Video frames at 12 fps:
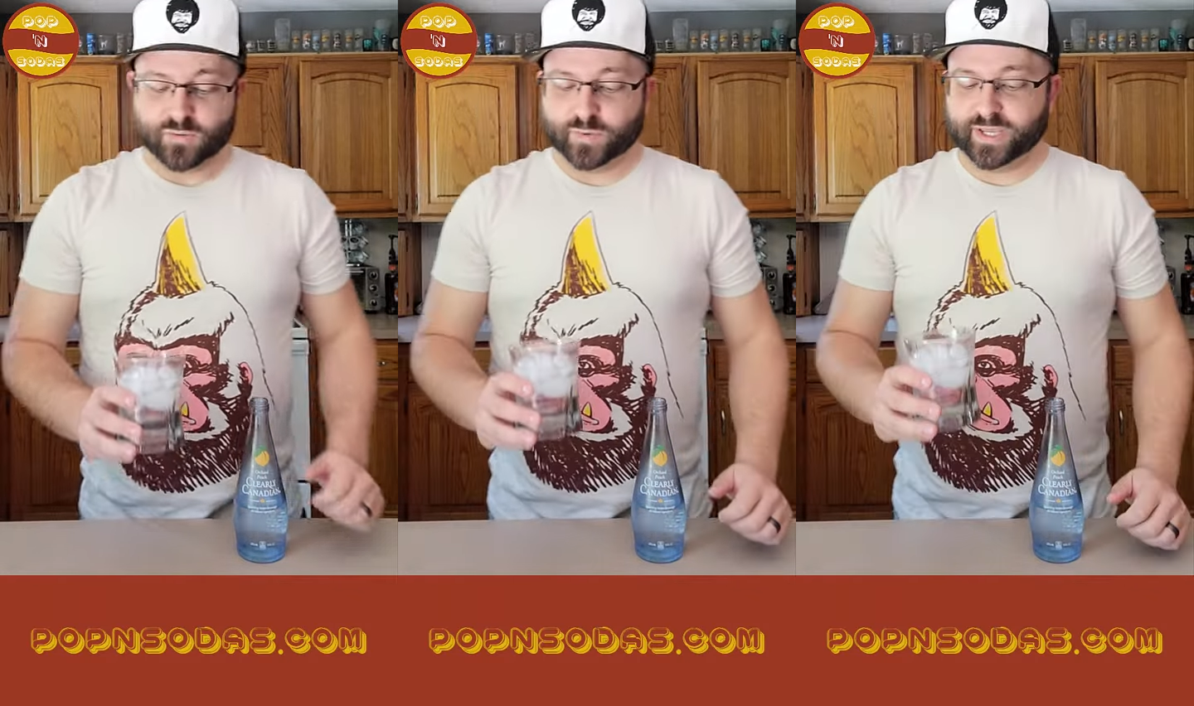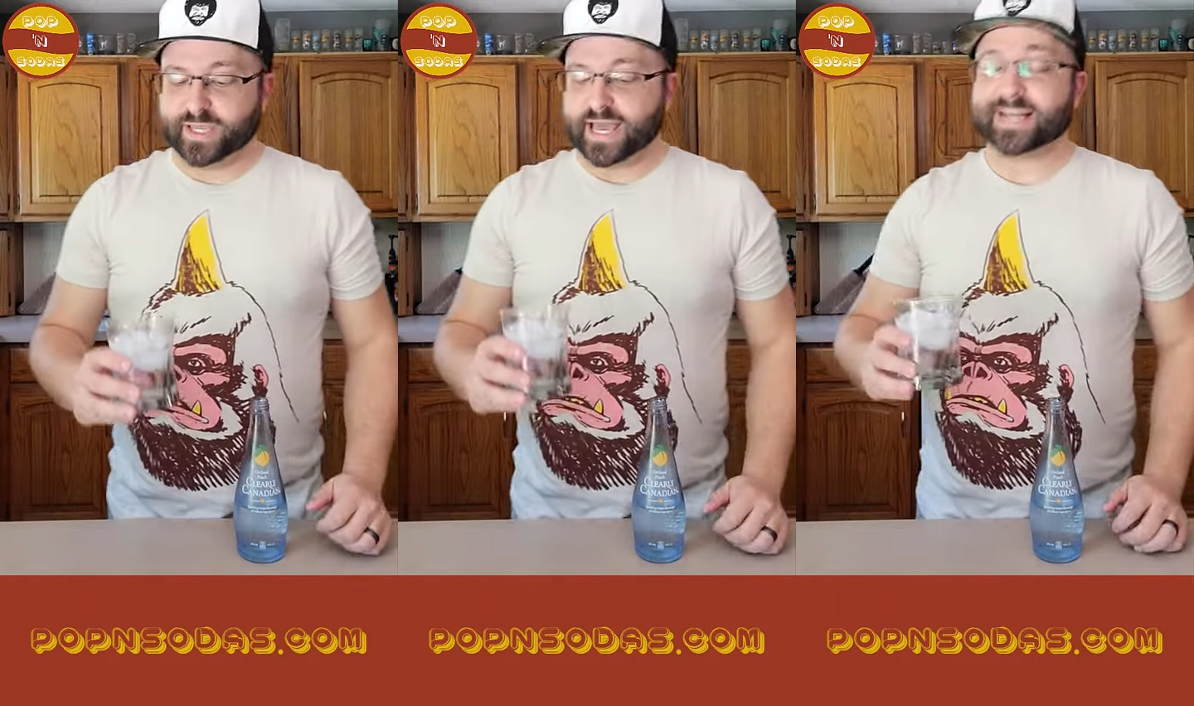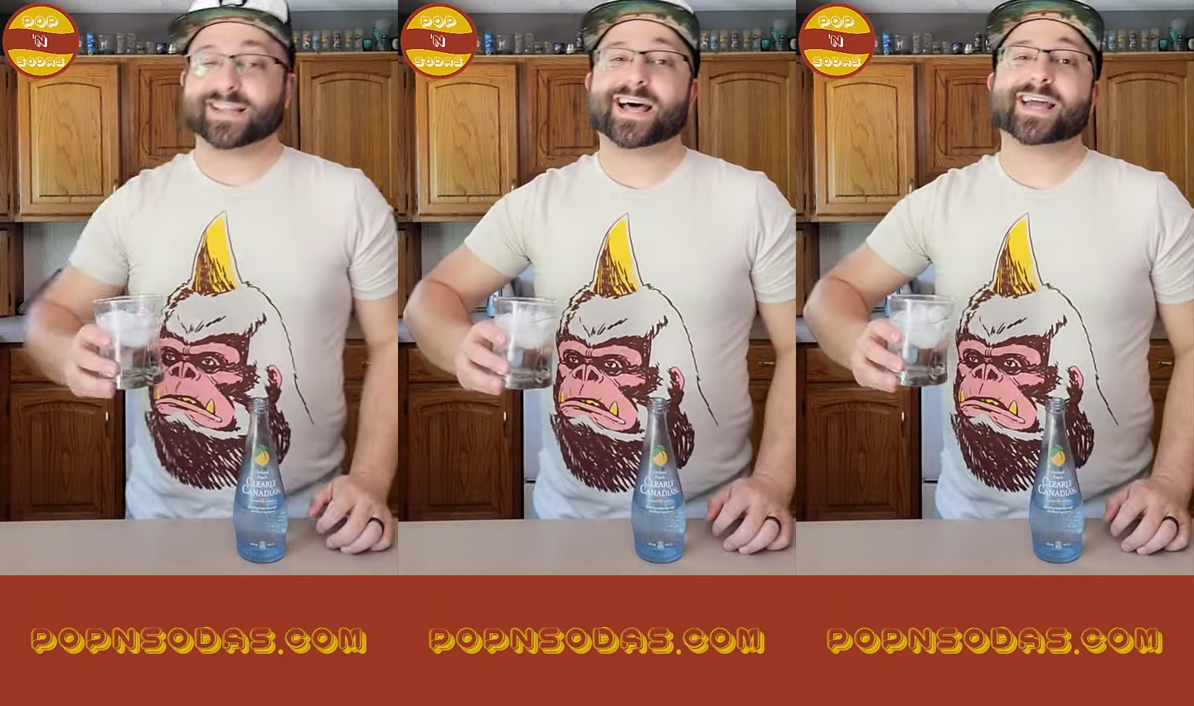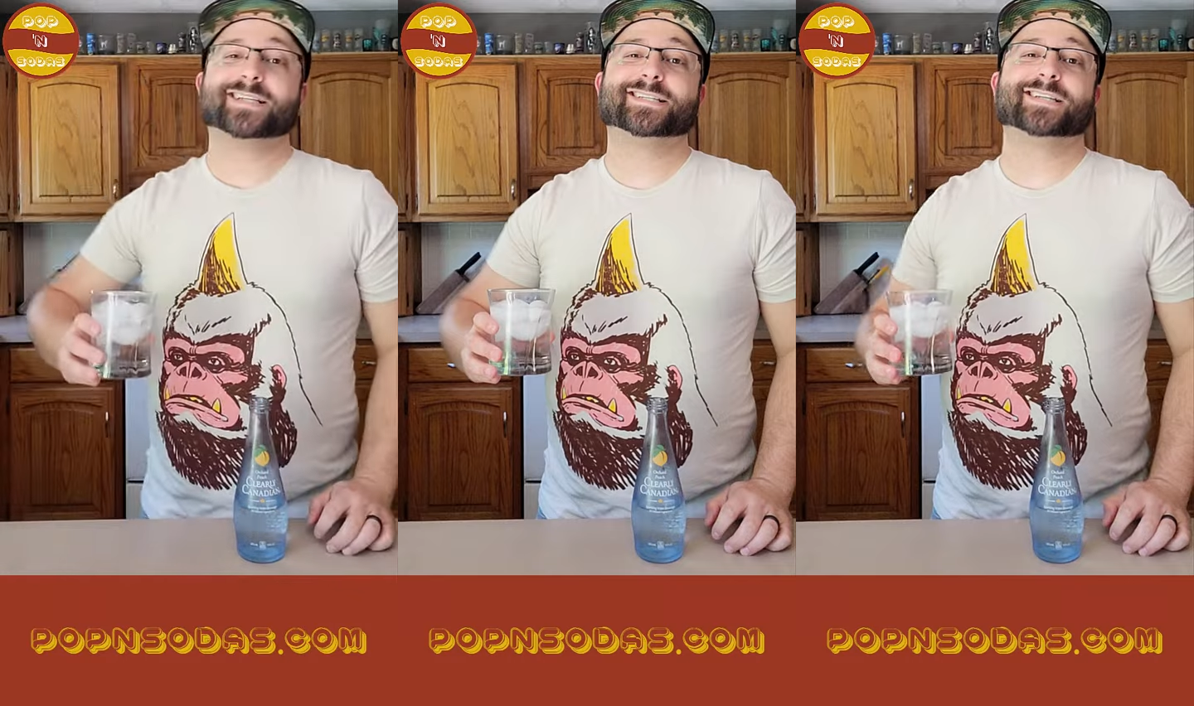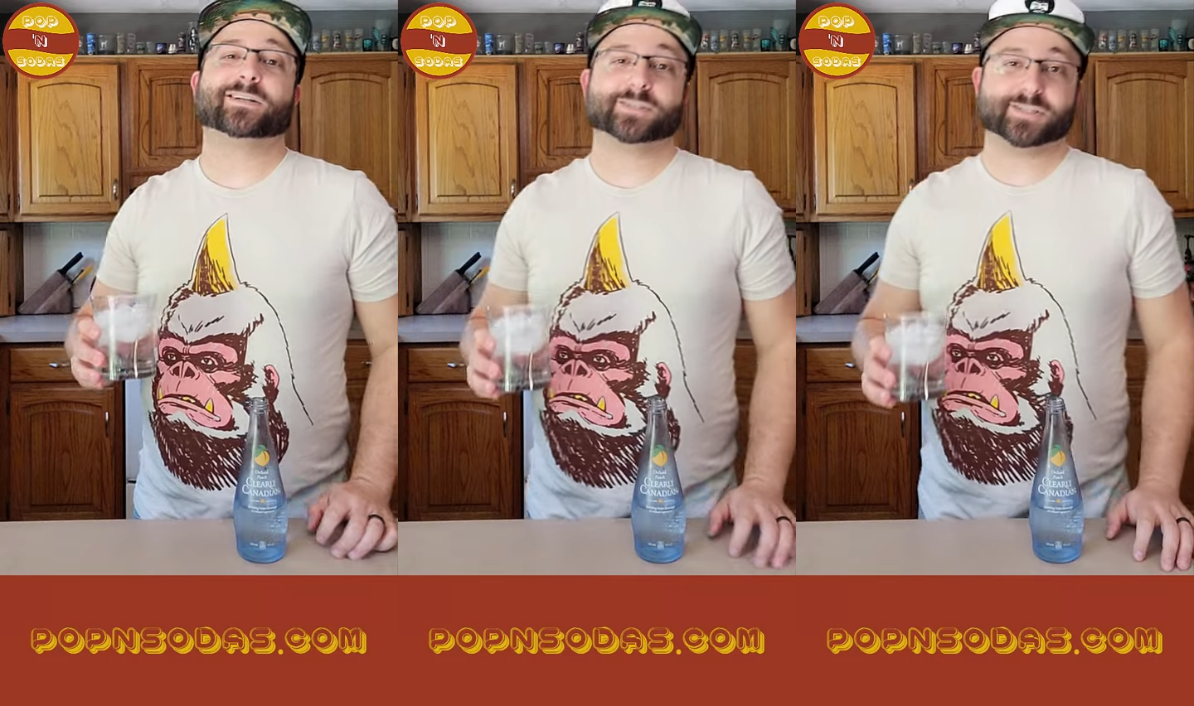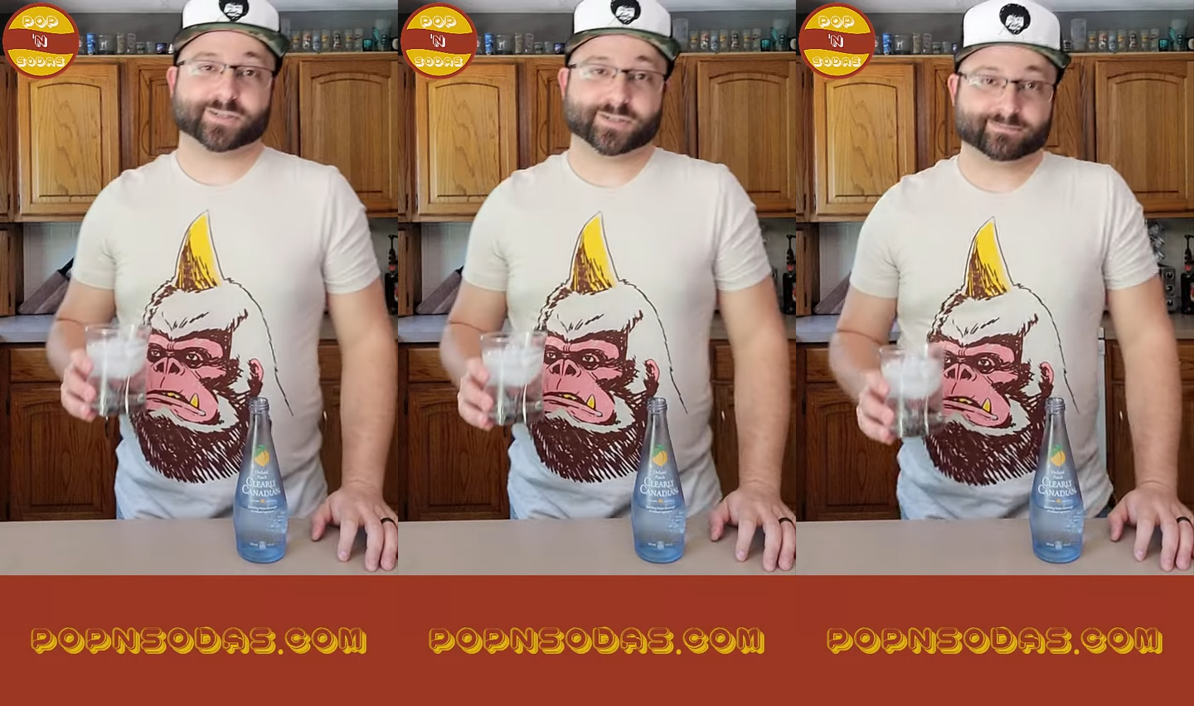we had a lot of
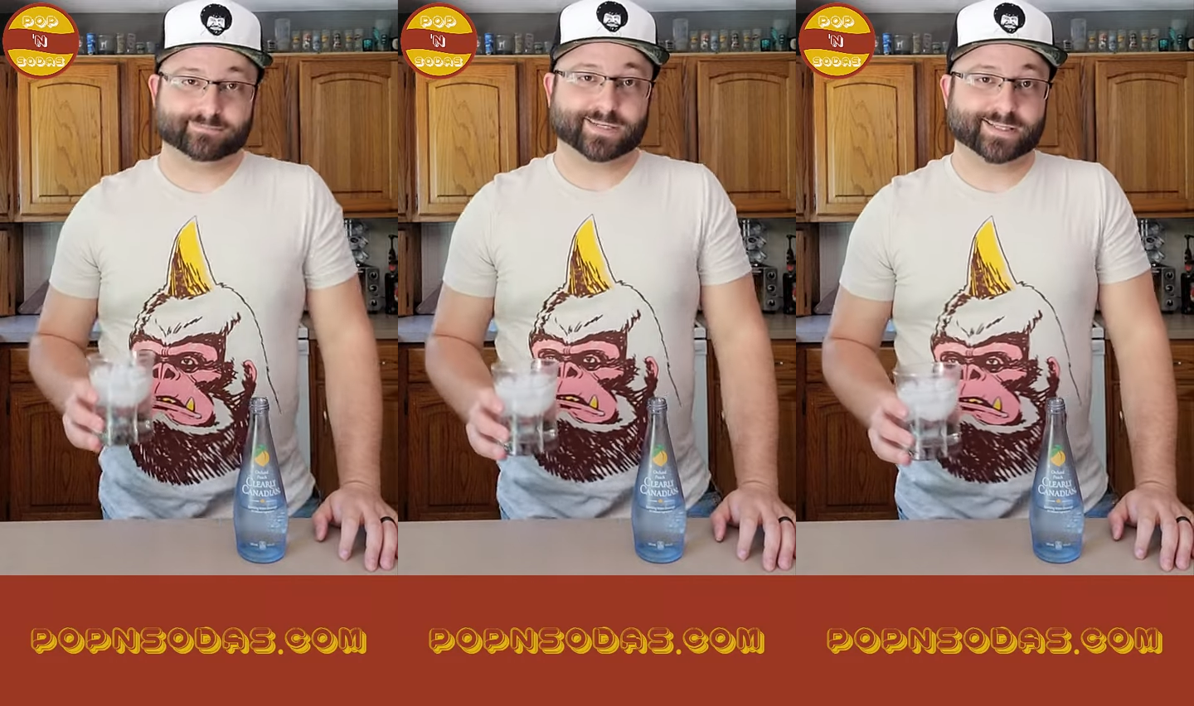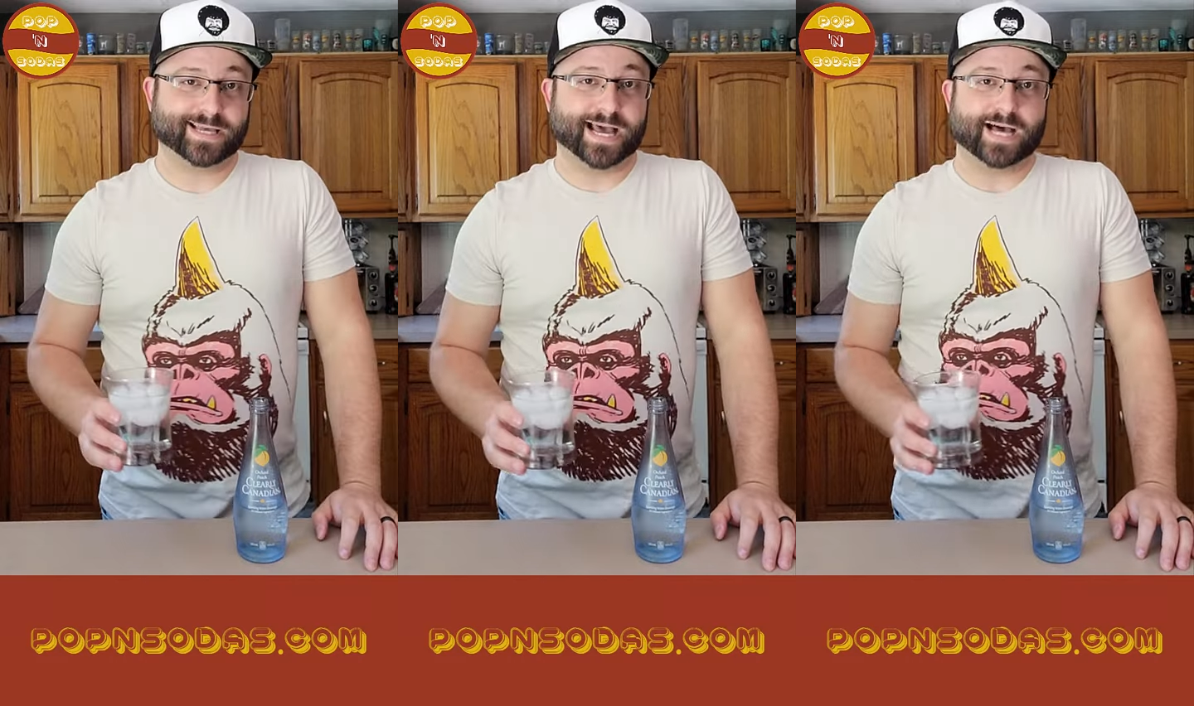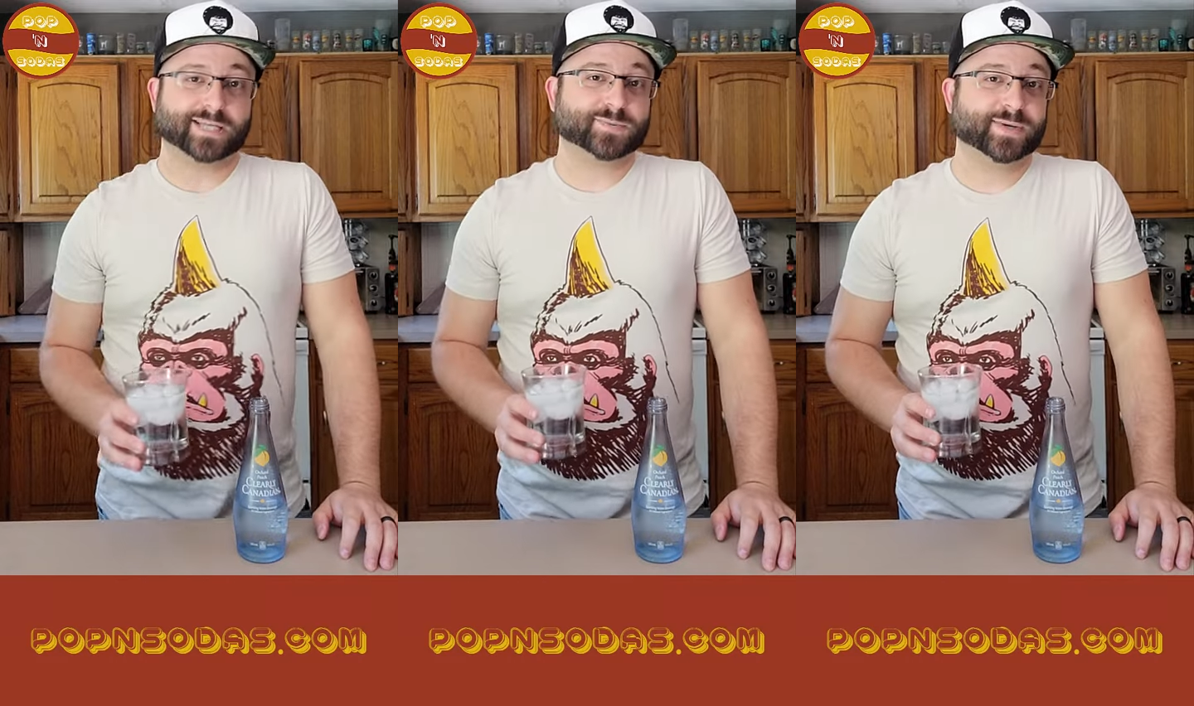seltzer in the house.